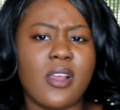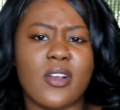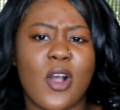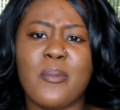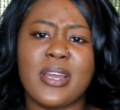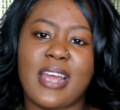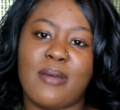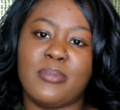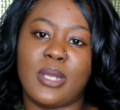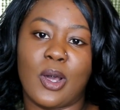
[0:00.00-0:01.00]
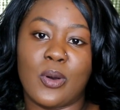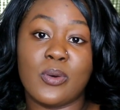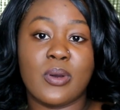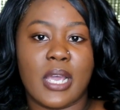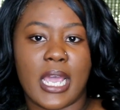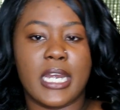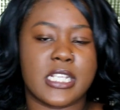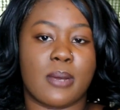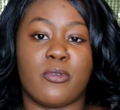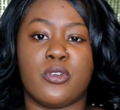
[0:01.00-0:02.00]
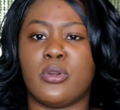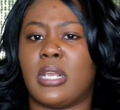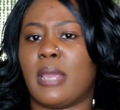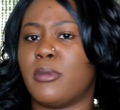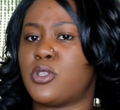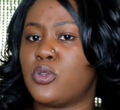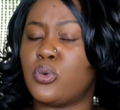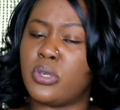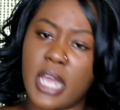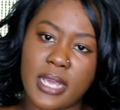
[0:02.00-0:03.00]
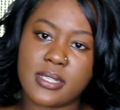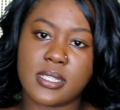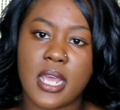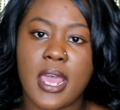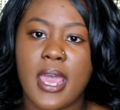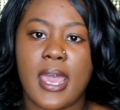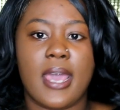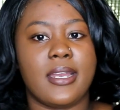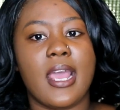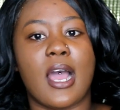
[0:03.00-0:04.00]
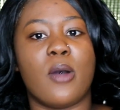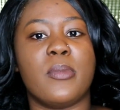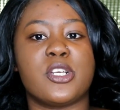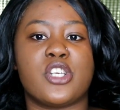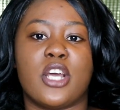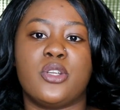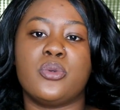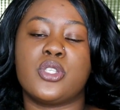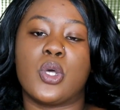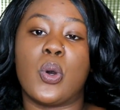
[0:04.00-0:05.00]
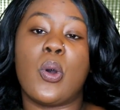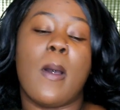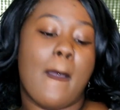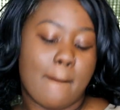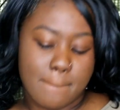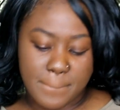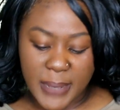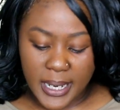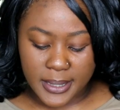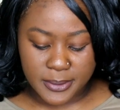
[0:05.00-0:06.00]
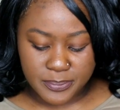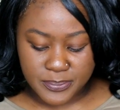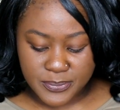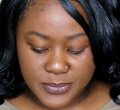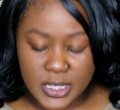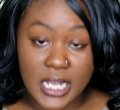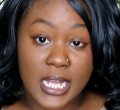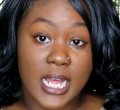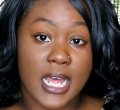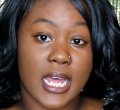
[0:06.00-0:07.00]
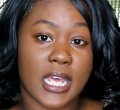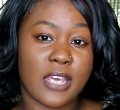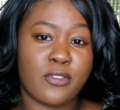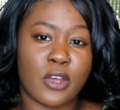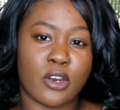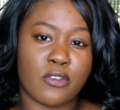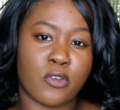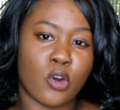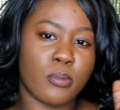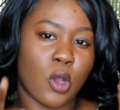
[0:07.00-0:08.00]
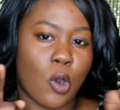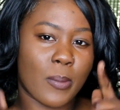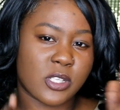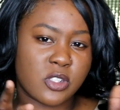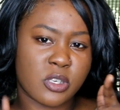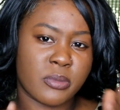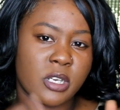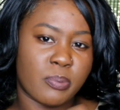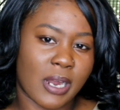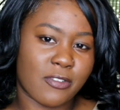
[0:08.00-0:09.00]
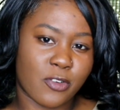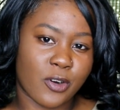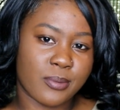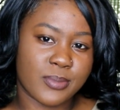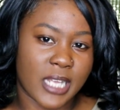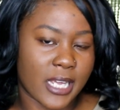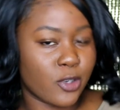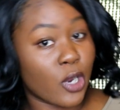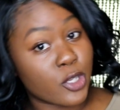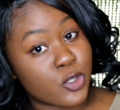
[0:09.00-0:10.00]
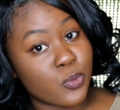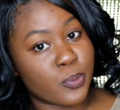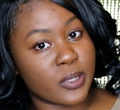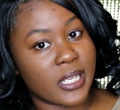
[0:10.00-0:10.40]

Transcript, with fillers: comment down below any type of video you'd like me to do next. And yeah, I'll make sure I do so. But if you're not following me on all my social media platform, then you're super